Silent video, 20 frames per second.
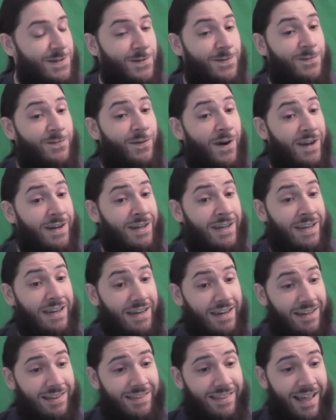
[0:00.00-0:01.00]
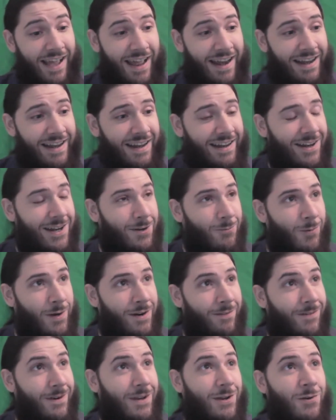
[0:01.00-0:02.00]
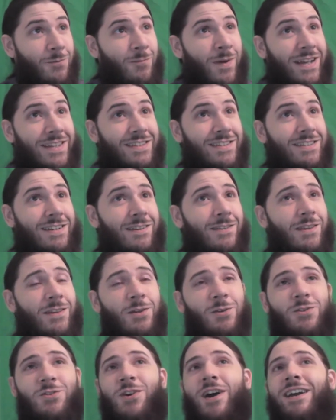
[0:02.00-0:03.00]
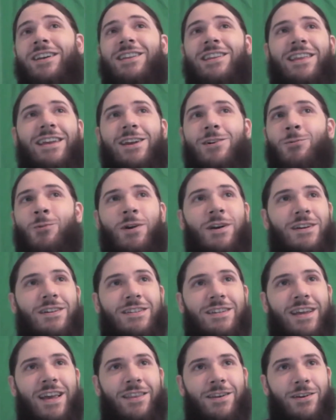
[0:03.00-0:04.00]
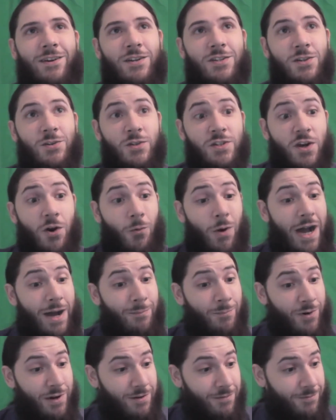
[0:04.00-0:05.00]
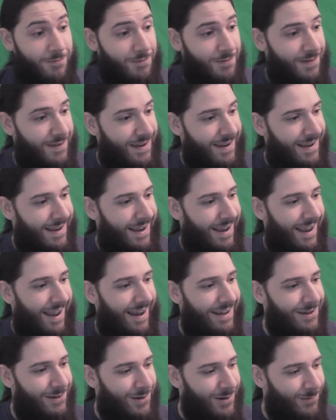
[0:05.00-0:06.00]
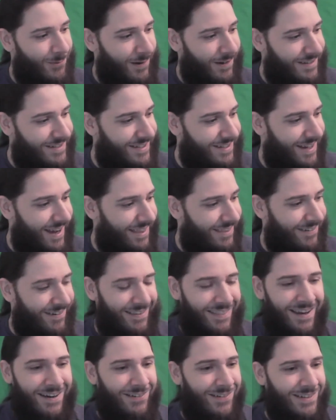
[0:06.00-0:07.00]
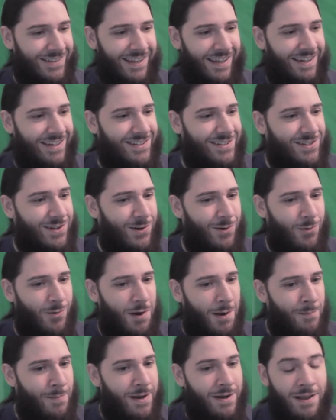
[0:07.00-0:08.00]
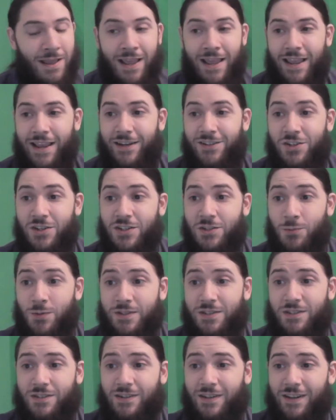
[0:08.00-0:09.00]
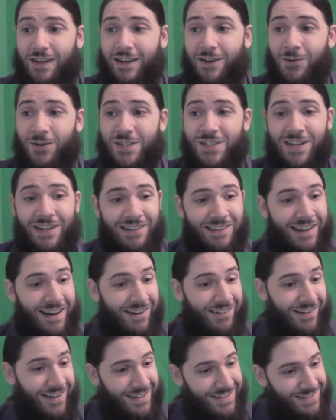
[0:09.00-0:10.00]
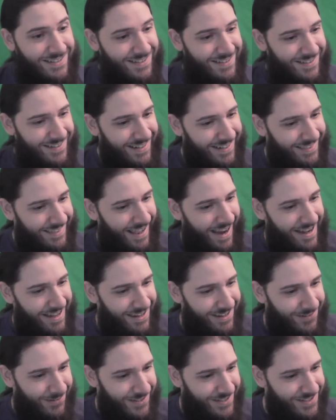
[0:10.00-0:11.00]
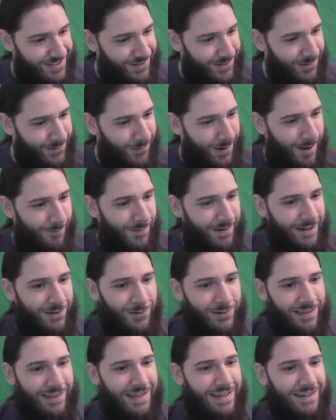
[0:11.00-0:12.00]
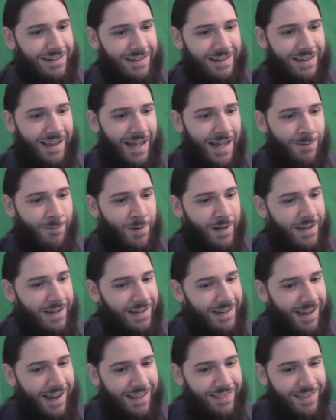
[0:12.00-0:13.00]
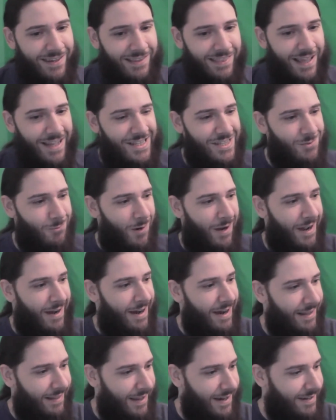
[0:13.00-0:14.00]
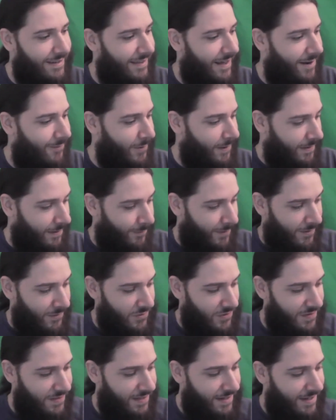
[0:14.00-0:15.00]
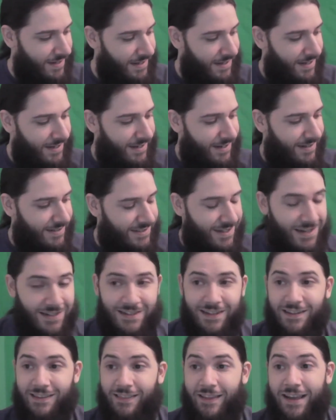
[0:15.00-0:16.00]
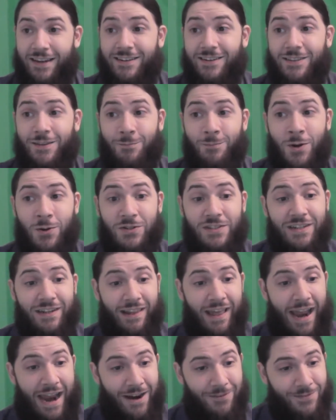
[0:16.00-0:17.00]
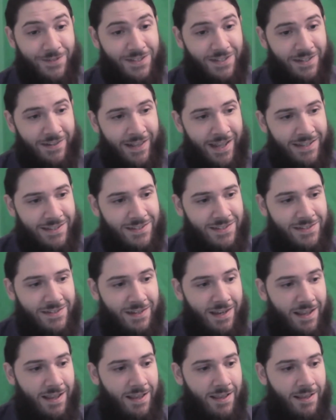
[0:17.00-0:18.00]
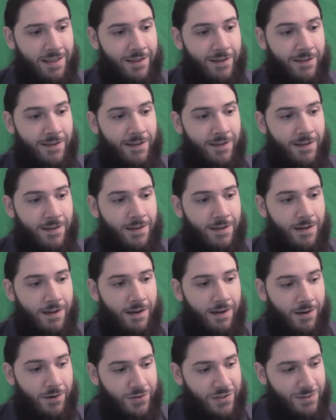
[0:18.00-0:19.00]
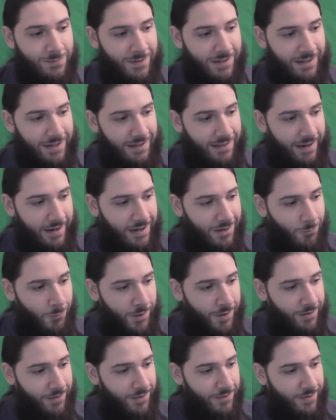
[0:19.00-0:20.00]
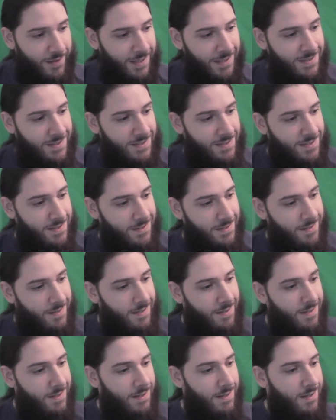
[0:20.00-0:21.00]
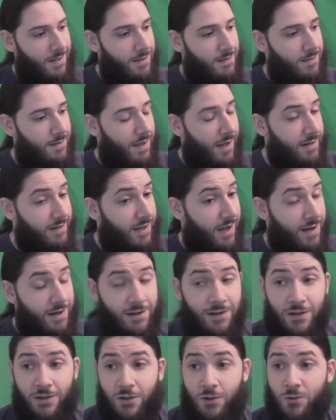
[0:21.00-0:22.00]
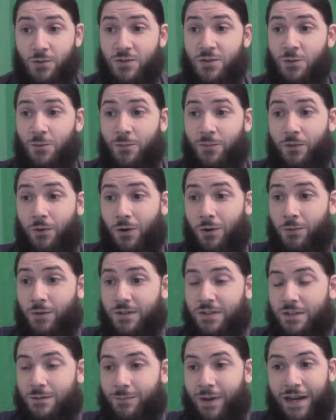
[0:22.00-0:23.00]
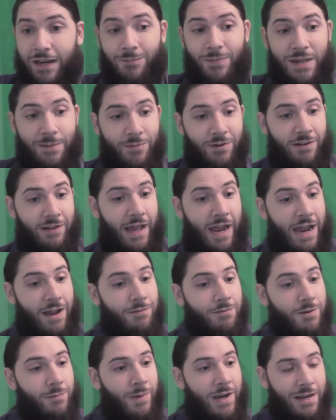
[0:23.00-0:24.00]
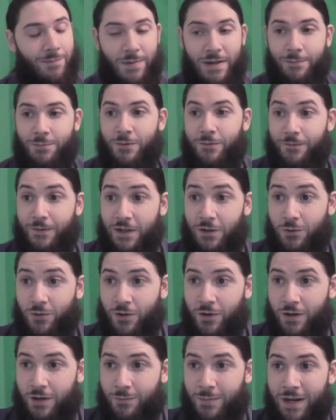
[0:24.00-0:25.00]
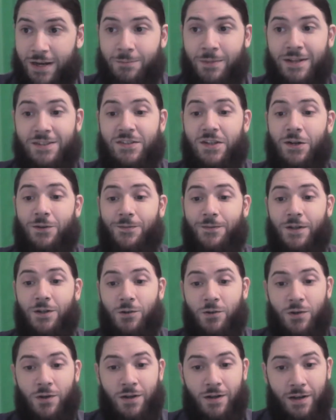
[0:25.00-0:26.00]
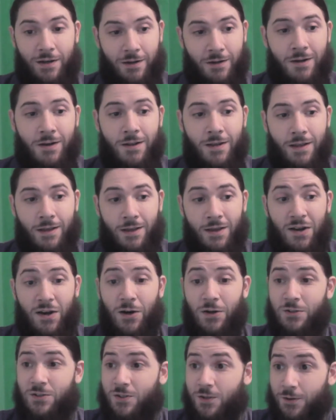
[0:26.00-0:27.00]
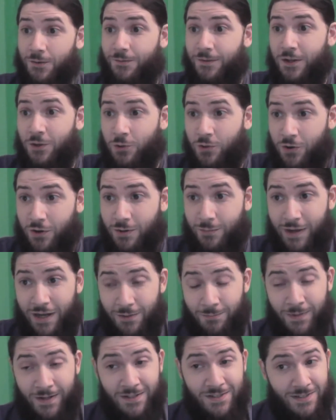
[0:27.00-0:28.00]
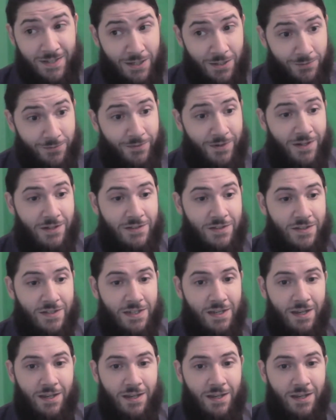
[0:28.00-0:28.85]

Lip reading: funny that whenever you tried to like work together, because it was cooperative and you could work together, and then it would like screw up. It was hilarious in that you would screw up and it would lead to comedy. I think that's why I like that one the most, is because it led to the most laughs. And that's ultimately like one of the things I got into YouTube for, was to make people laugh and make people feel good and make myself feel good, and also to feel good about myself, because